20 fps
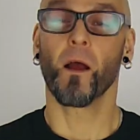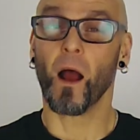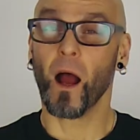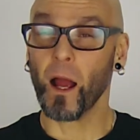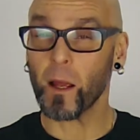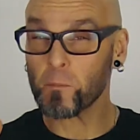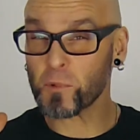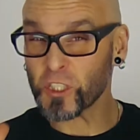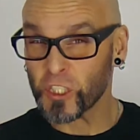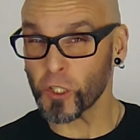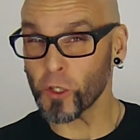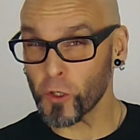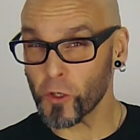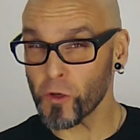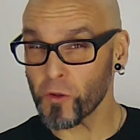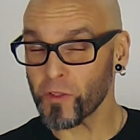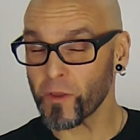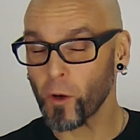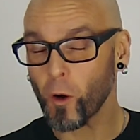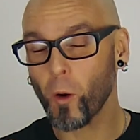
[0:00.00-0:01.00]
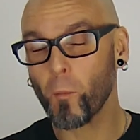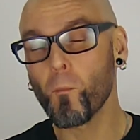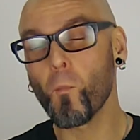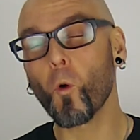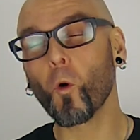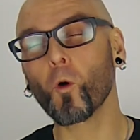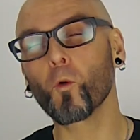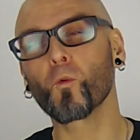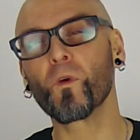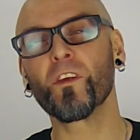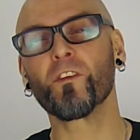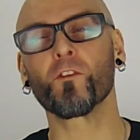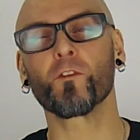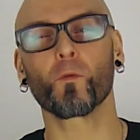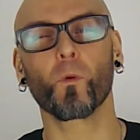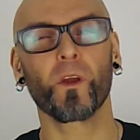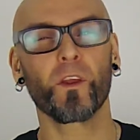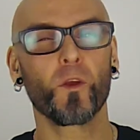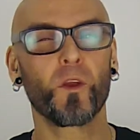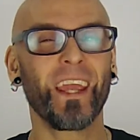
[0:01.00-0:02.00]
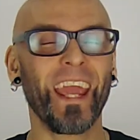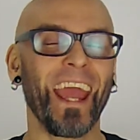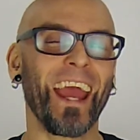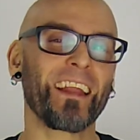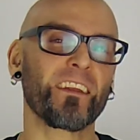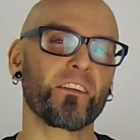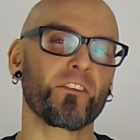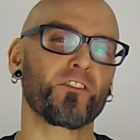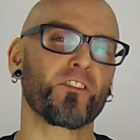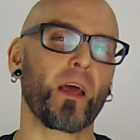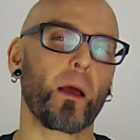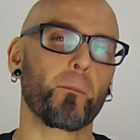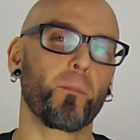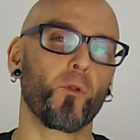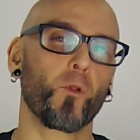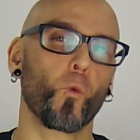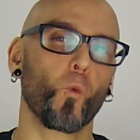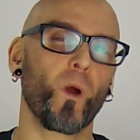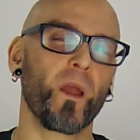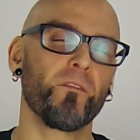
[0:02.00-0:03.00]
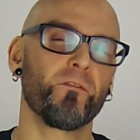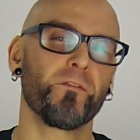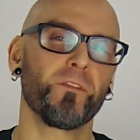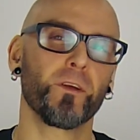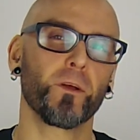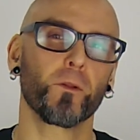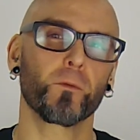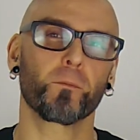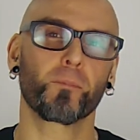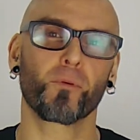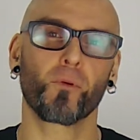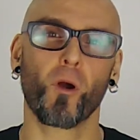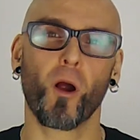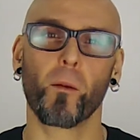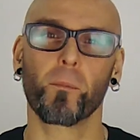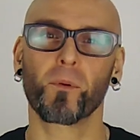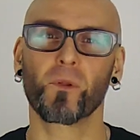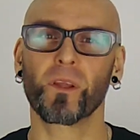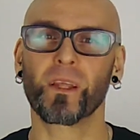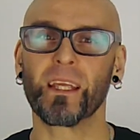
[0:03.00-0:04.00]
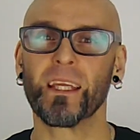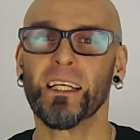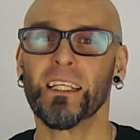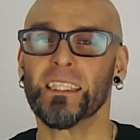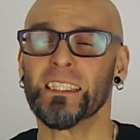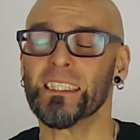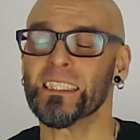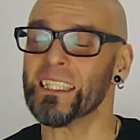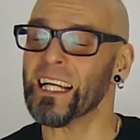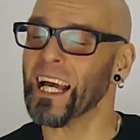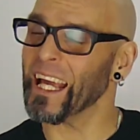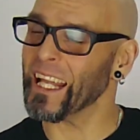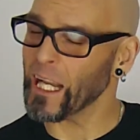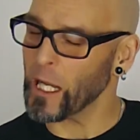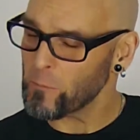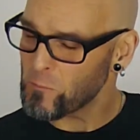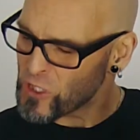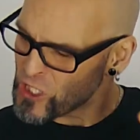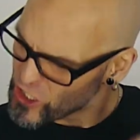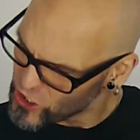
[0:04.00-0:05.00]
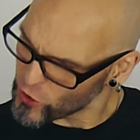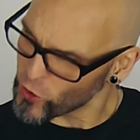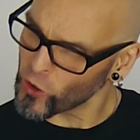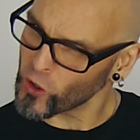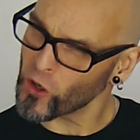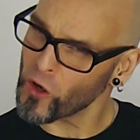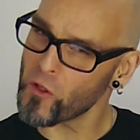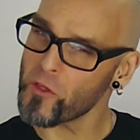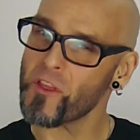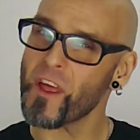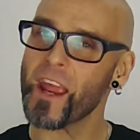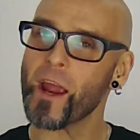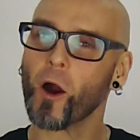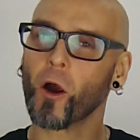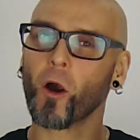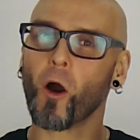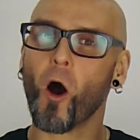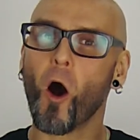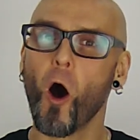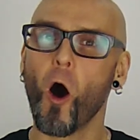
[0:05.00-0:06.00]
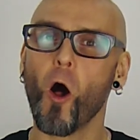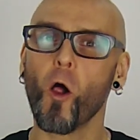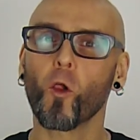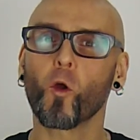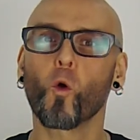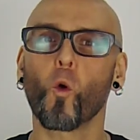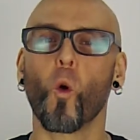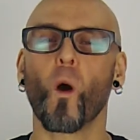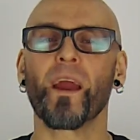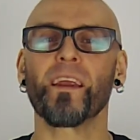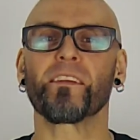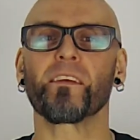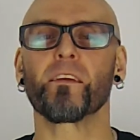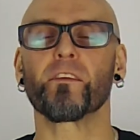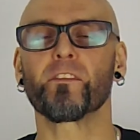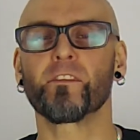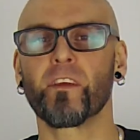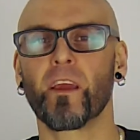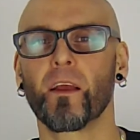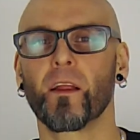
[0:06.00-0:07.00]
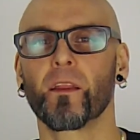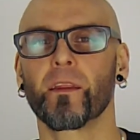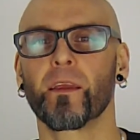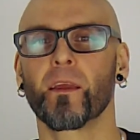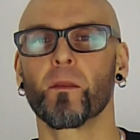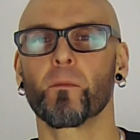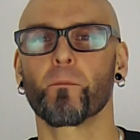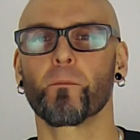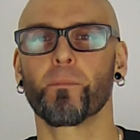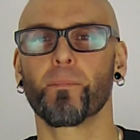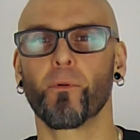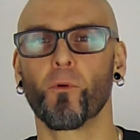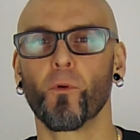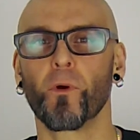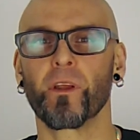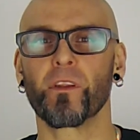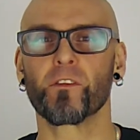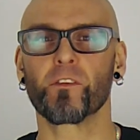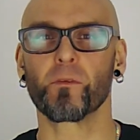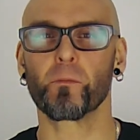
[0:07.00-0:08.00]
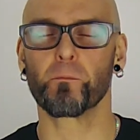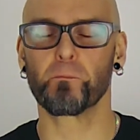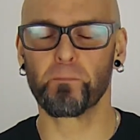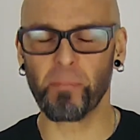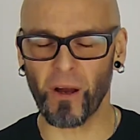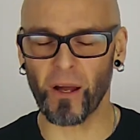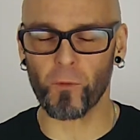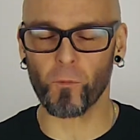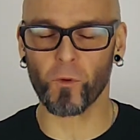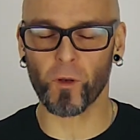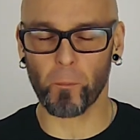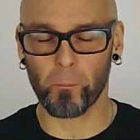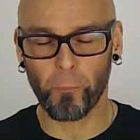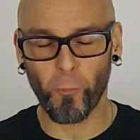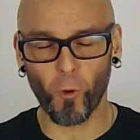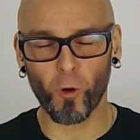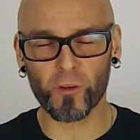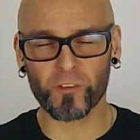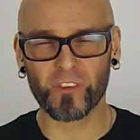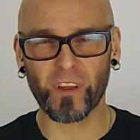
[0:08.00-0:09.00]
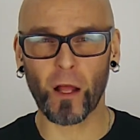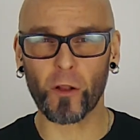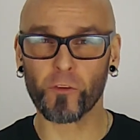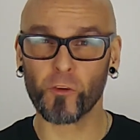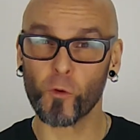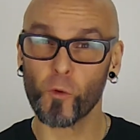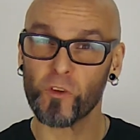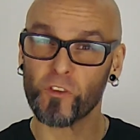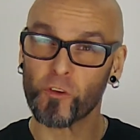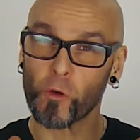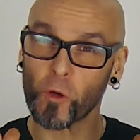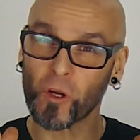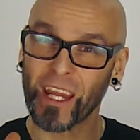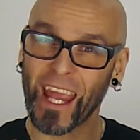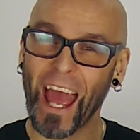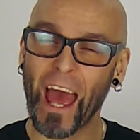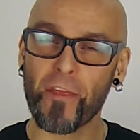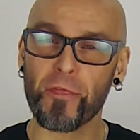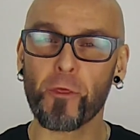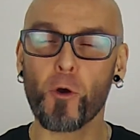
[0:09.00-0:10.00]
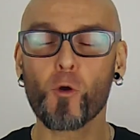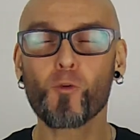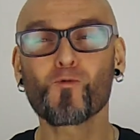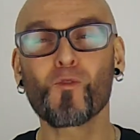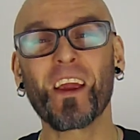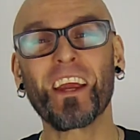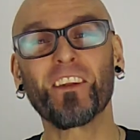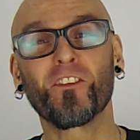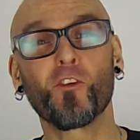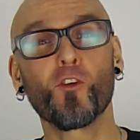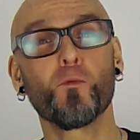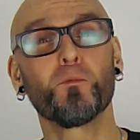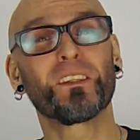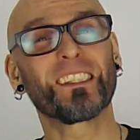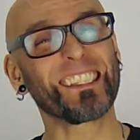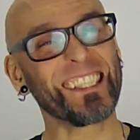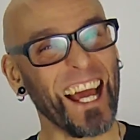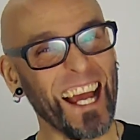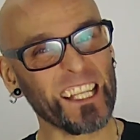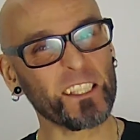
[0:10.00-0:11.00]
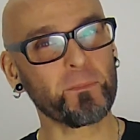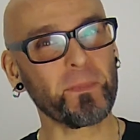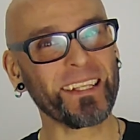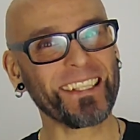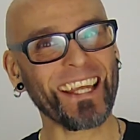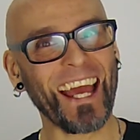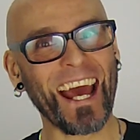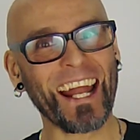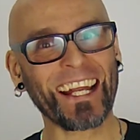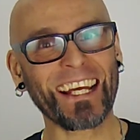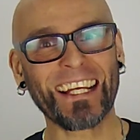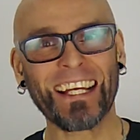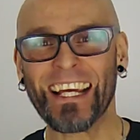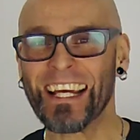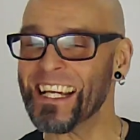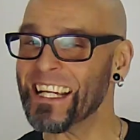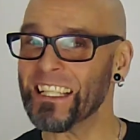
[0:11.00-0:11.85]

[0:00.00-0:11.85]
I'm sure there are more reasons why you can't sample the wave field properly, and I'm sure they are all quite salient points. But what it boils down to is your cathode ray tube seismic data